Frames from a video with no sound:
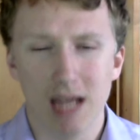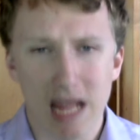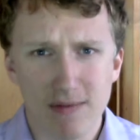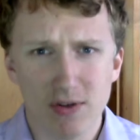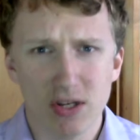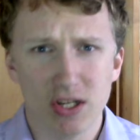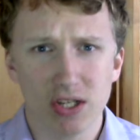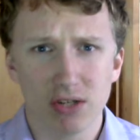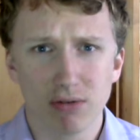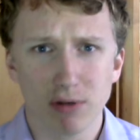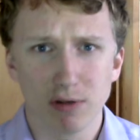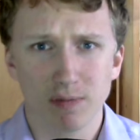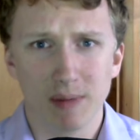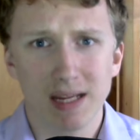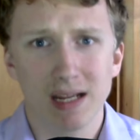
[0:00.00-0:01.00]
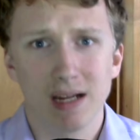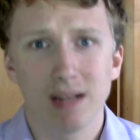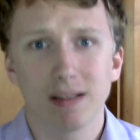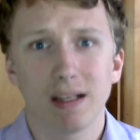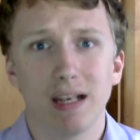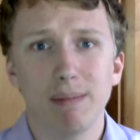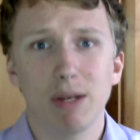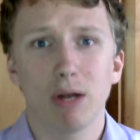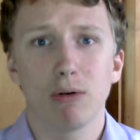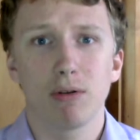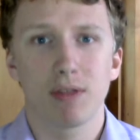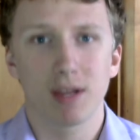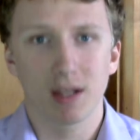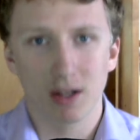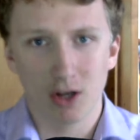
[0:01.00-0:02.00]
If you disagree with me, then let me know what you
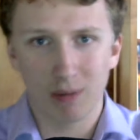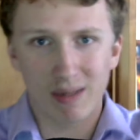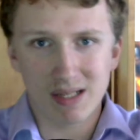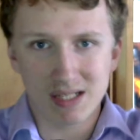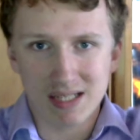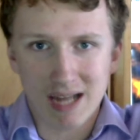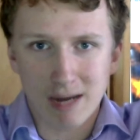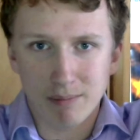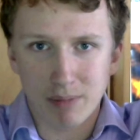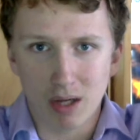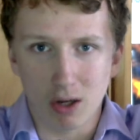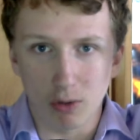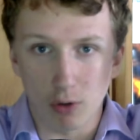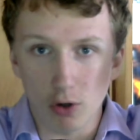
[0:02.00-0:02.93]
think in the comments down below.